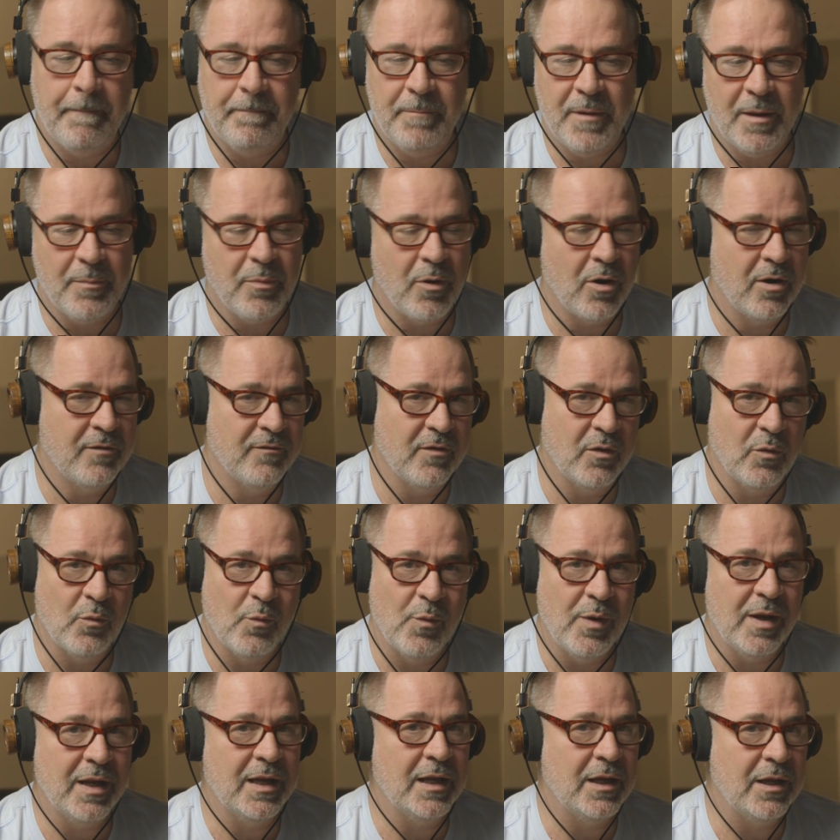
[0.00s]
be a part of a
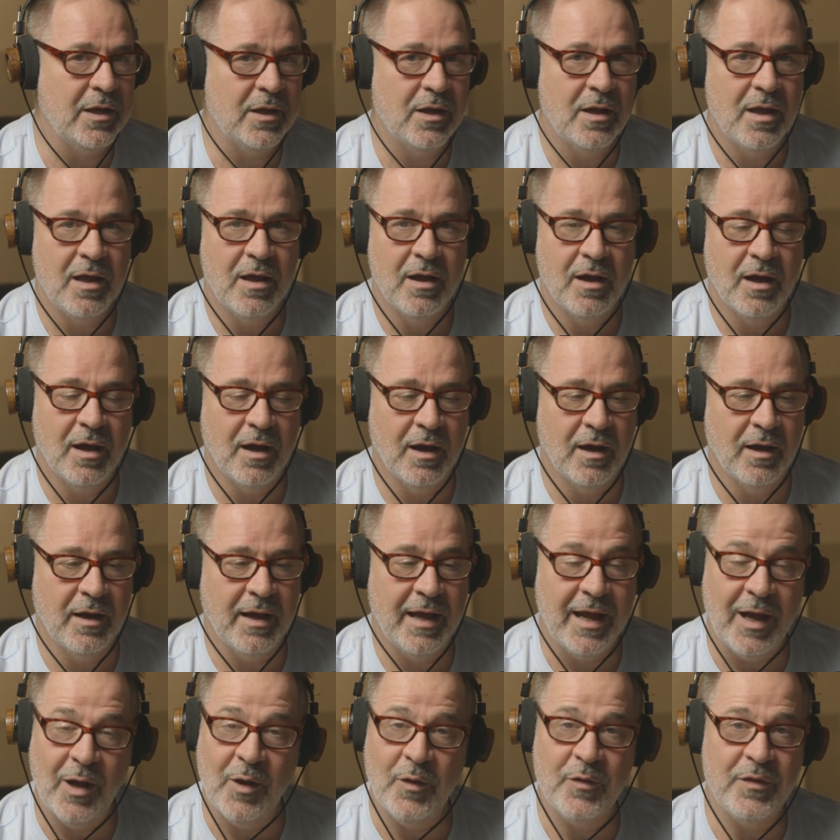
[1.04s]
really
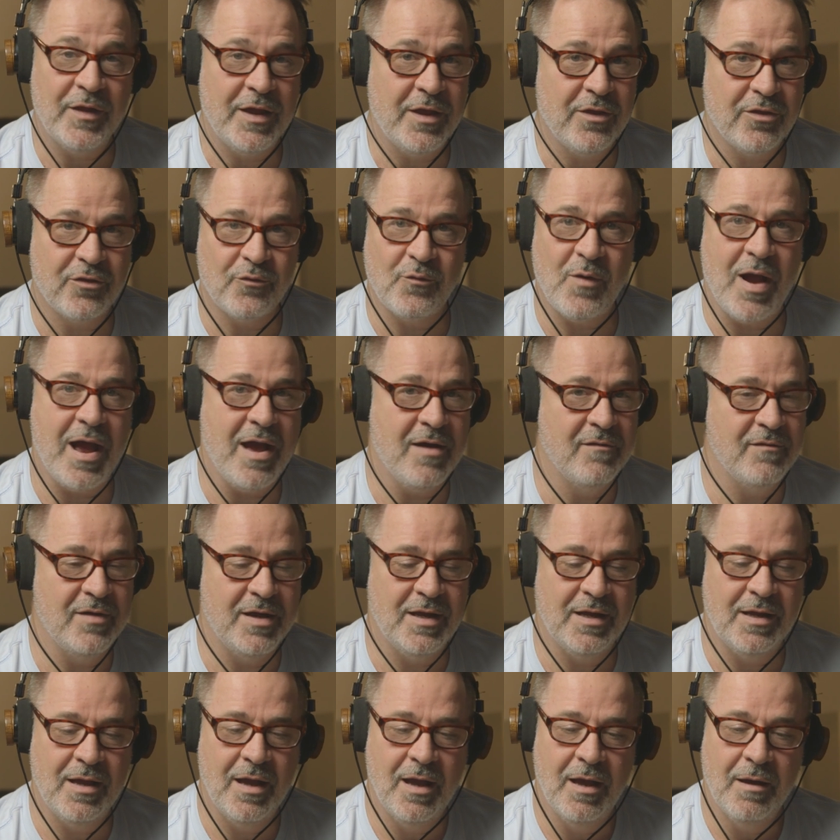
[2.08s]
healthy,
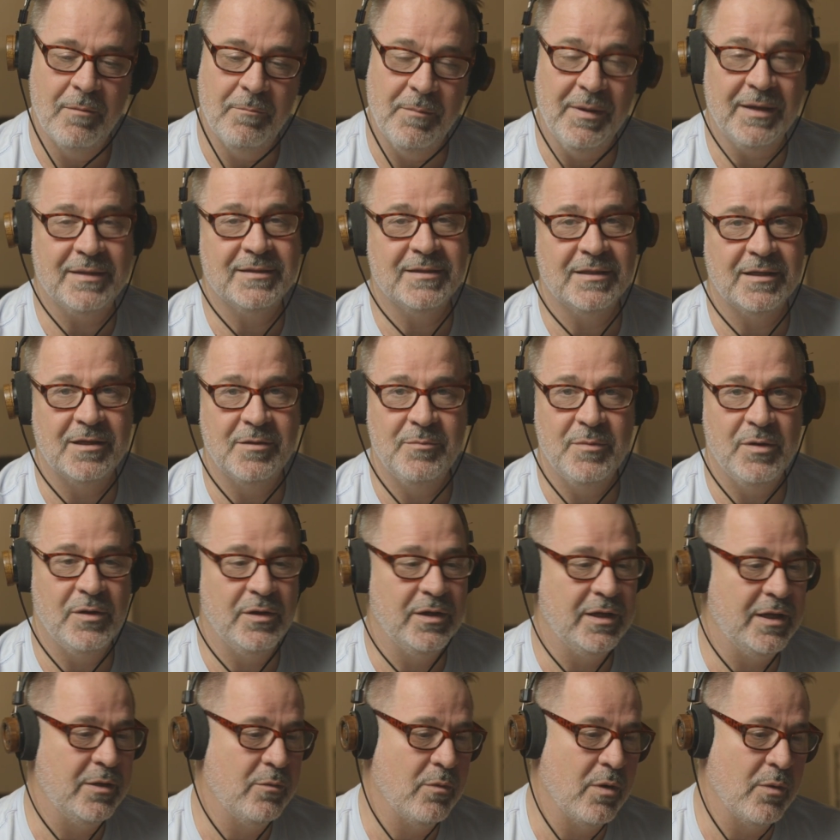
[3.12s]
thriving mixing
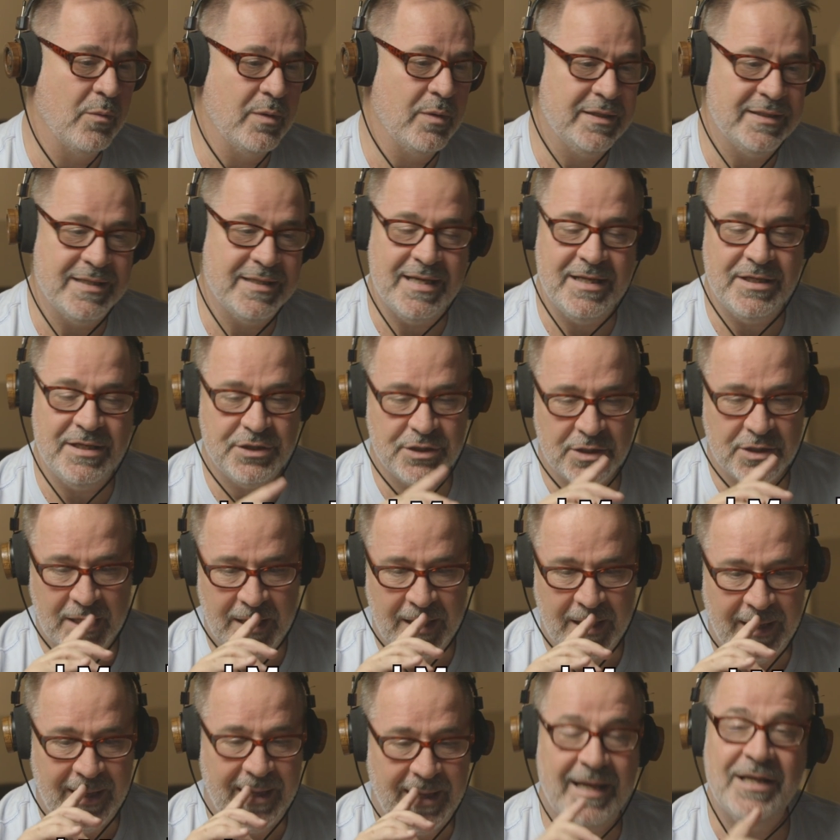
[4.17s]
community where we teach
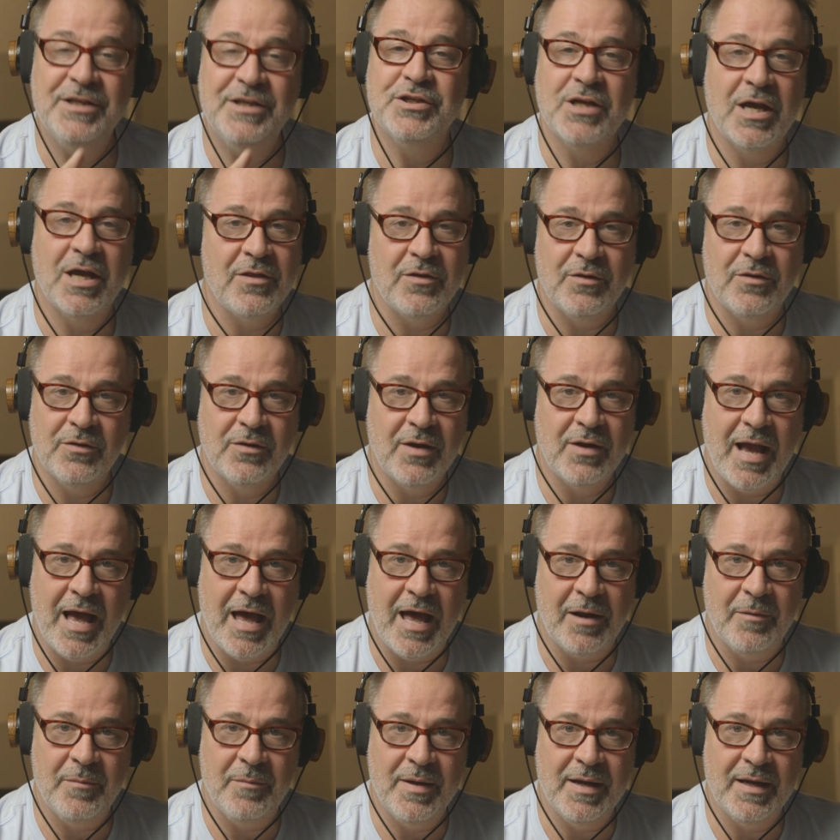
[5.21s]
each other how
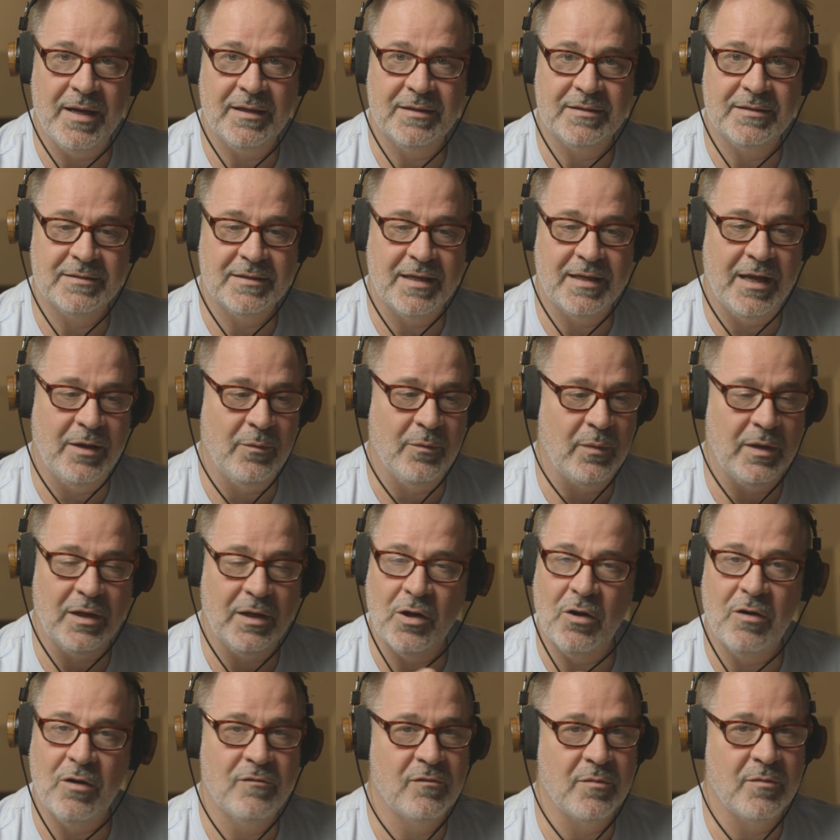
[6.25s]
to mix and we
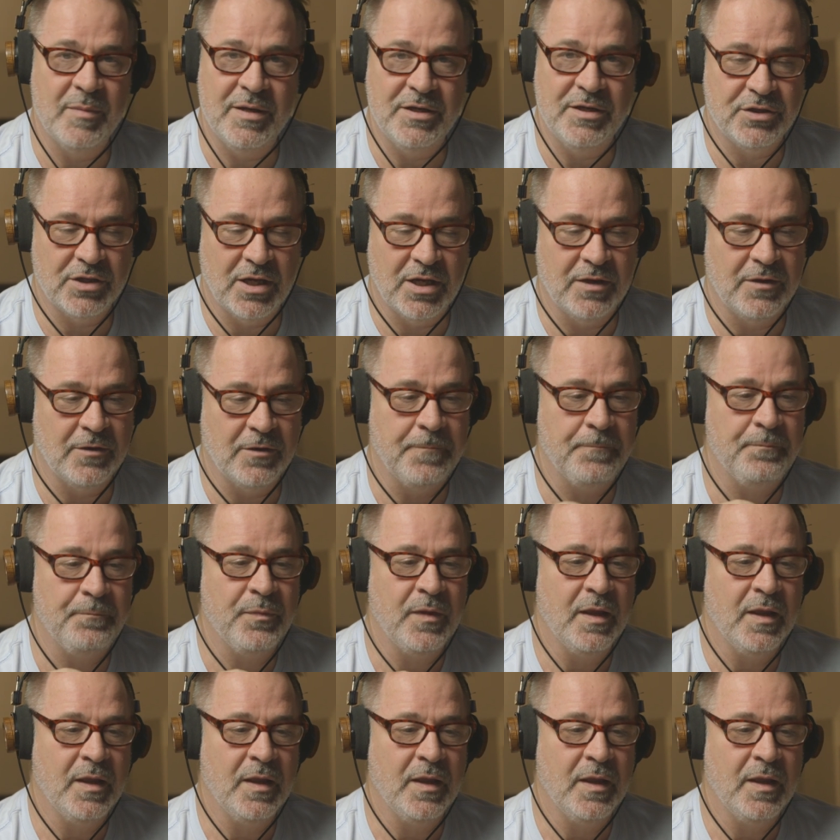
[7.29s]
learn from each other.